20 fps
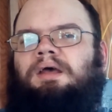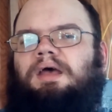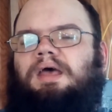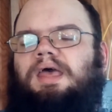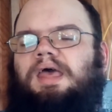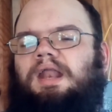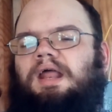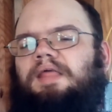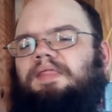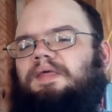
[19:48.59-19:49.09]

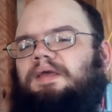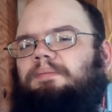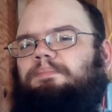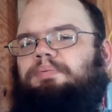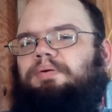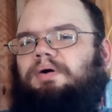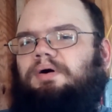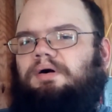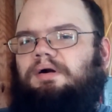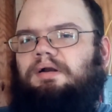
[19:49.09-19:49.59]
And I think
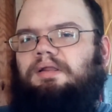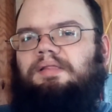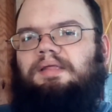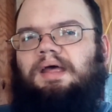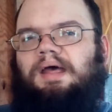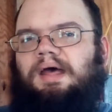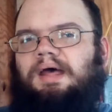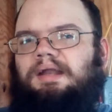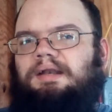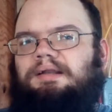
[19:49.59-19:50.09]
part of
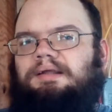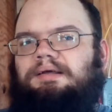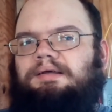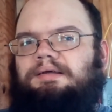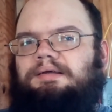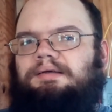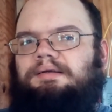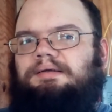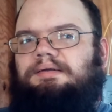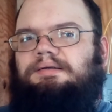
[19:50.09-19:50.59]
that
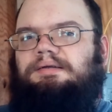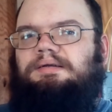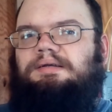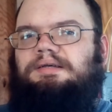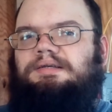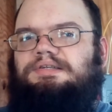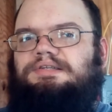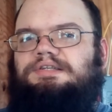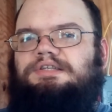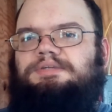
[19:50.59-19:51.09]

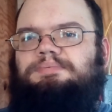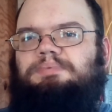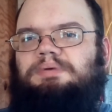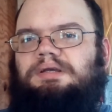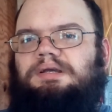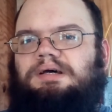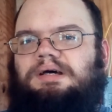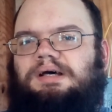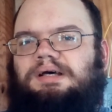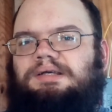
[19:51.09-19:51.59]
is just
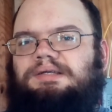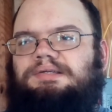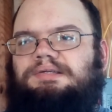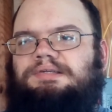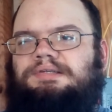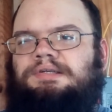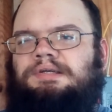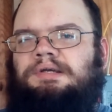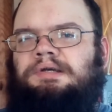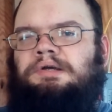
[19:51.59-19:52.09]
because
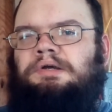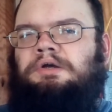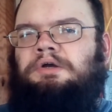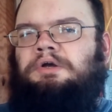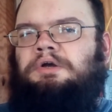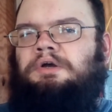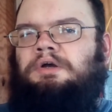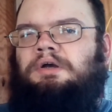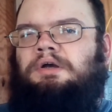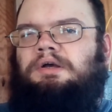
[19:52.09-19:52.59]

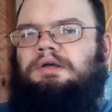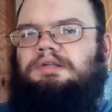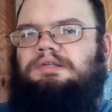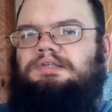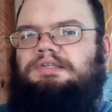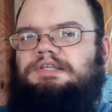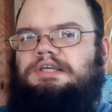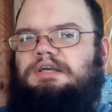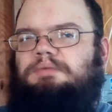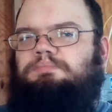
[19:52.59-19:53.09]

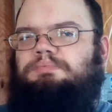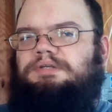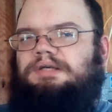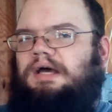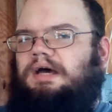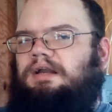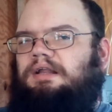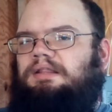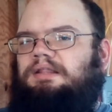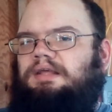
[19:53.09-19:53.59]
deep
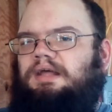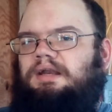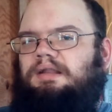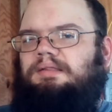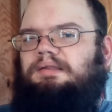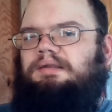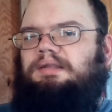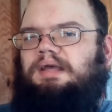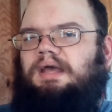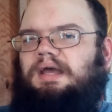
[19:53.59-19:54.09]
down at the end of
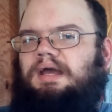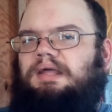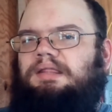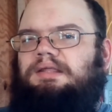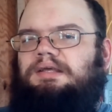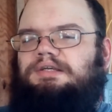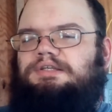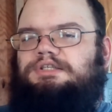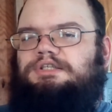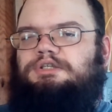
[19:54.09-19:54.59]
the day, I
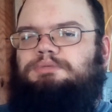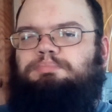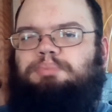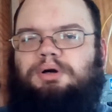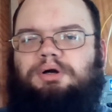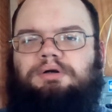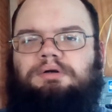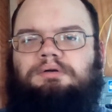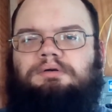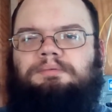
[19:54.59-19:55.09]
think
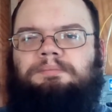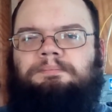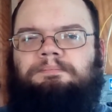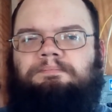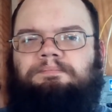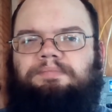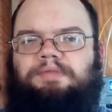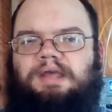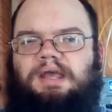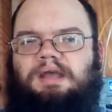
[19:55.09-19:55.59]
Spartan
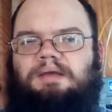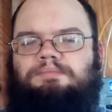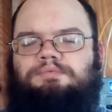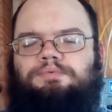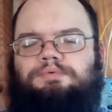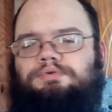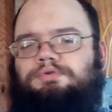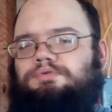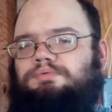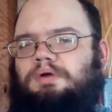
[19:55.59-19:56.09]
Games,
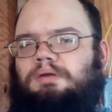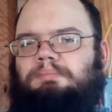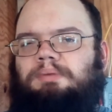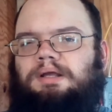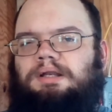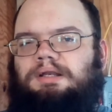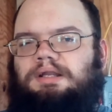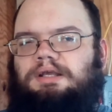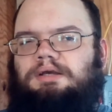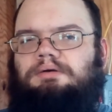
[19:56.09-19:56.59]
which was run
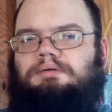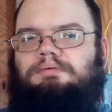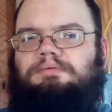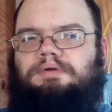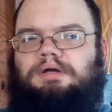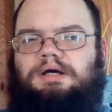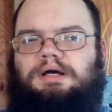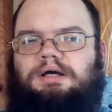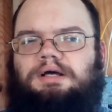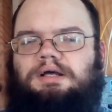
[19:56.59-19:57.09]
by Neil,
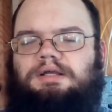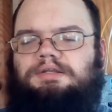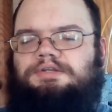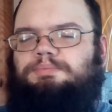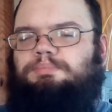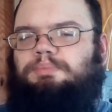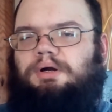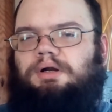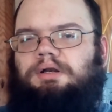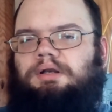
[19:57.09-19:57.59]

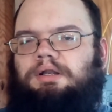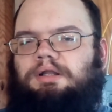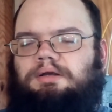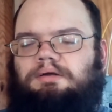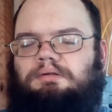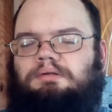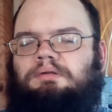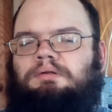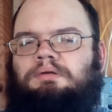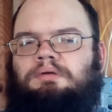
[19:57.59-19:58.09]
Spartan
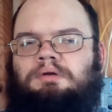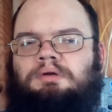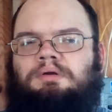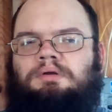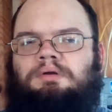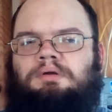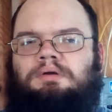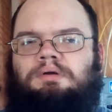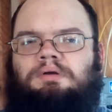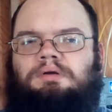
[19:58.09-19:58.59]
Neil.
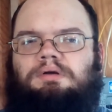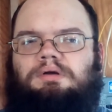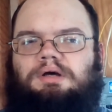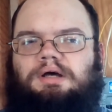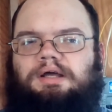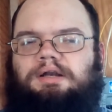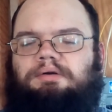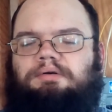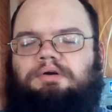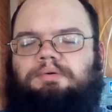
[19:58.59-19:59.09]

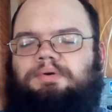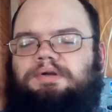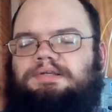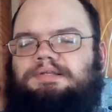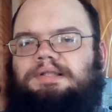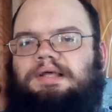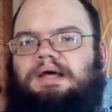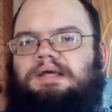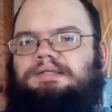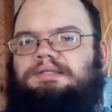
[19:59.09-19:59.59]
I don't know what his
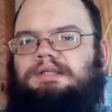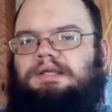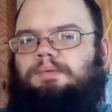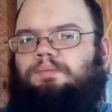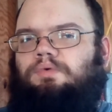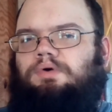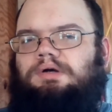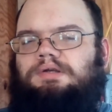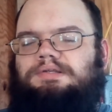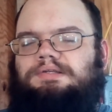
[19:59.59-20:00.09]
last name
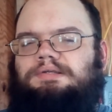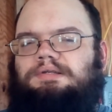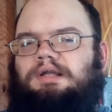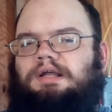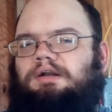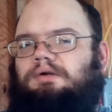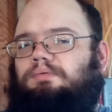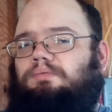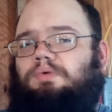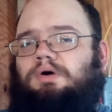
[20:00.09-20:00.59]
was, and I
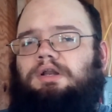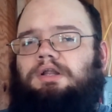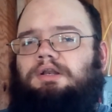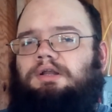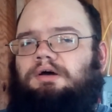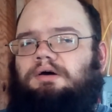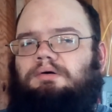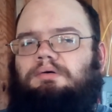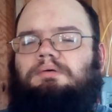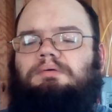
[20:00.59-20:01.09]
don't want to
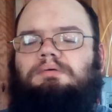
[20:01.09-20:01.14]
know.